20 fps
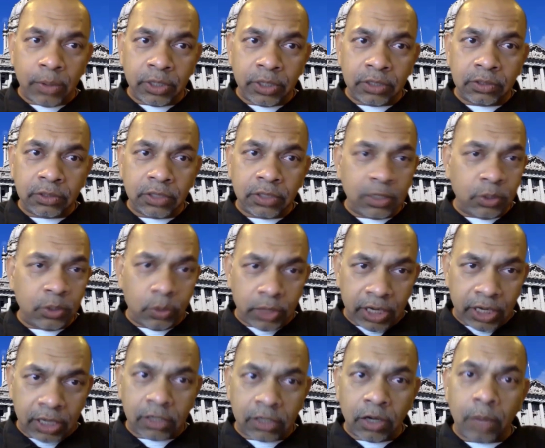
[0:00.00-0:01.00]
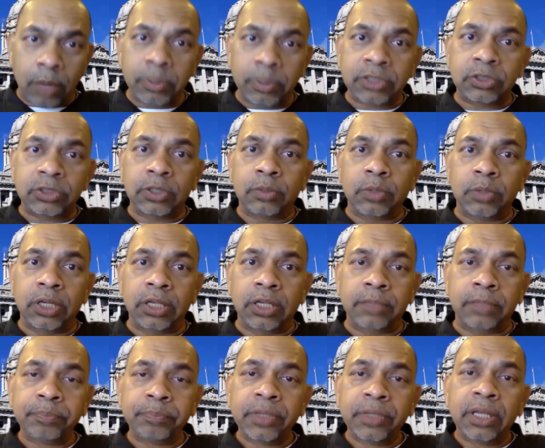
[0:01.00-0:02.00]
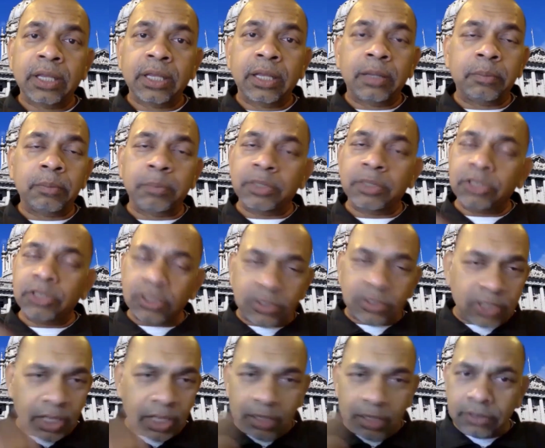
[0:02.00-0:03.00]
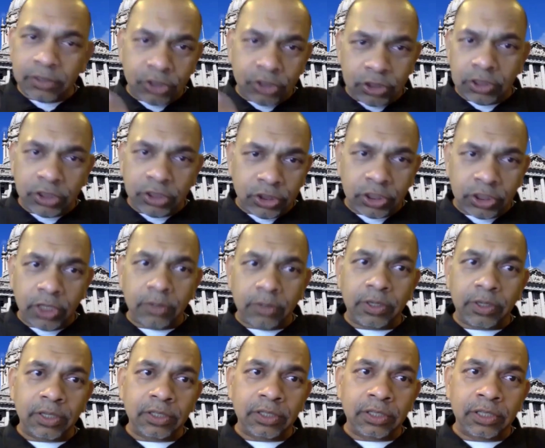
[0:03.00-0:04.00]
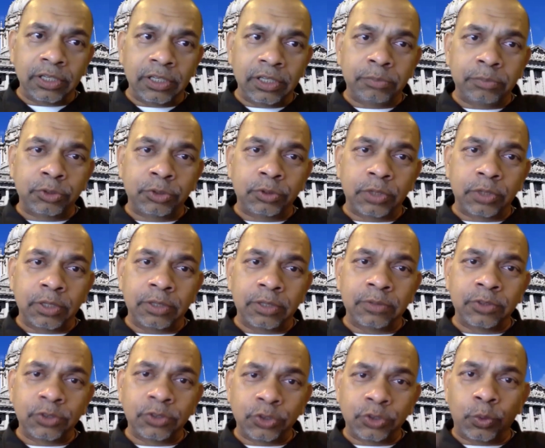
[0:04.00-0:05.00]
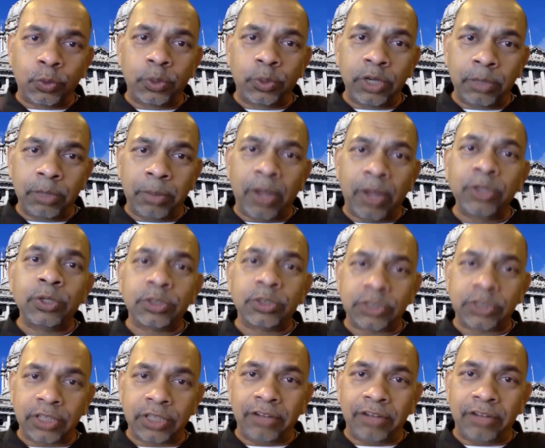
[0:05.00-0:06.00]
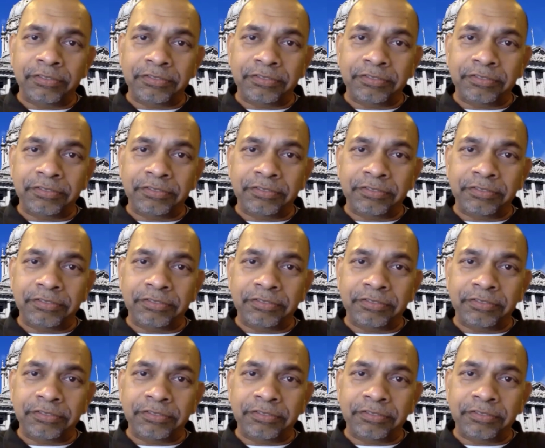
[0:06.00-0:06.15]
your economics degree. But just share a little story about yourself.